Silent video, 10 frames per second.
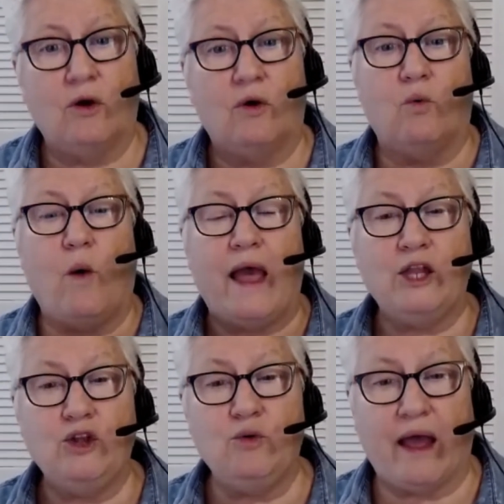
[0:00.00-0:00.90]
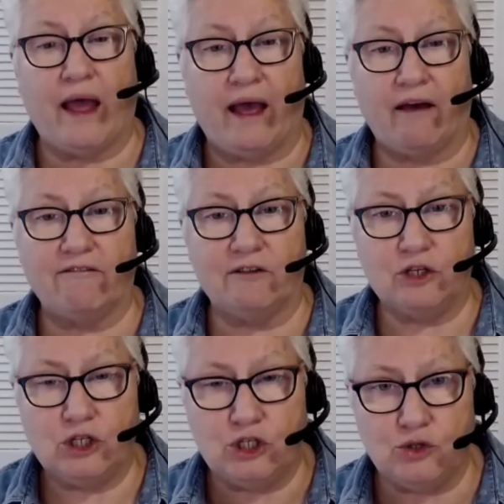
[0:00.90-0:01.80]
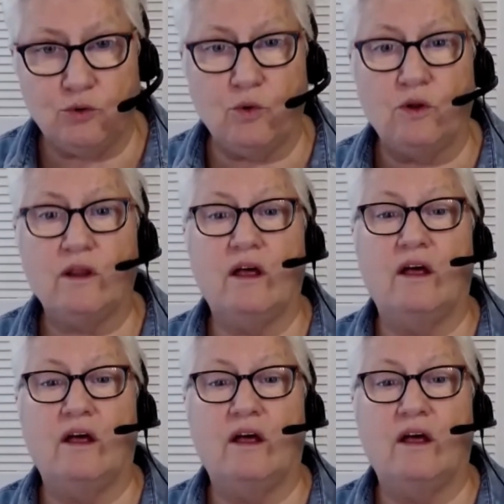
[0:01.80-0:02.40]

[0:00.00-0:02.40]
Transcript: when you have dual